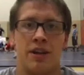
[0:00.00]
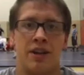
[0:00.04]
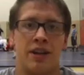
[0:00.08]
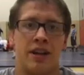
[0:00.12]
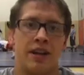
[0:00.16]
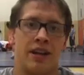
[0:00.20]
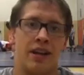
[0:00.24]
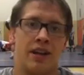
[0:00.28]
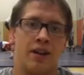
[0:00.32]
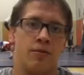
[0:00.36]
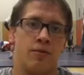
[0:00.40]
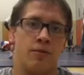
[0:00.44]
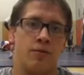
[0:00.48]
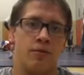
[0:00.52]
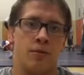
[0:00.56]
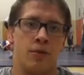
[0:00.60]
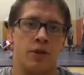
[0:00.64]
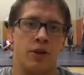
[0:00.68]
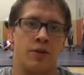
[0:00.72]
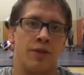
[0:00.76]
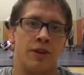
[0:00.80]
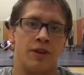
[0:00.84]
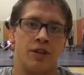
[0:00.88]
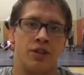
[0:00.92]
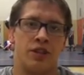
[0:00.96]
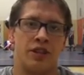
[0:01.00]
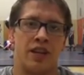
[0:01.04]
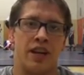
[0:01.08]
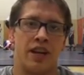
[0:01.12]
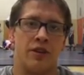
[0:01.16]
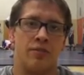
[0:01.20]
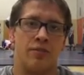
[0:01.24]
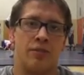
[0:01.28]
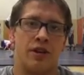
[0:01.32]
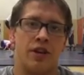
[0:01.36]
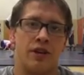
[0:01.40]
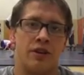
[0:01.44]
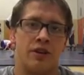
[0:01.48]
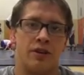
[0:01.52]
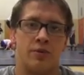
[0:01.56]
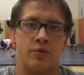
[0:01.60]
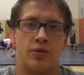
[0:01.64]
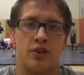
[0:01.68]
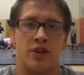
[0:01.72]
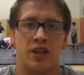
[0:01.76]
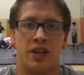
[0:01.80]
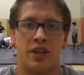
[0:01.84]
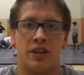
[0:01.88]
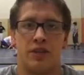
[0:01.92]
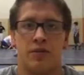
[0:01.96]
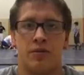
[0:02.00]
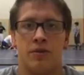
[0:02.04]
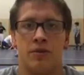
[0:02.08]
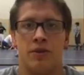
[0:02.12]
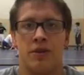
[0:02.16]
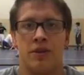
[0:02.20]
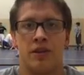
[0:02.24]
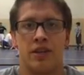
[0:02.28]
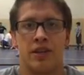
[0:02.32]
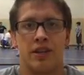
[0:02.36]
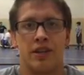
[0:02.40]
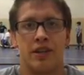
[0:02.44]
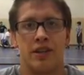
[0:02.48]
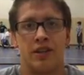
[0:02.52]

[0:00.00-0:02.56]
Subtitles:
I think I need to worry about just getting better and putting in the work.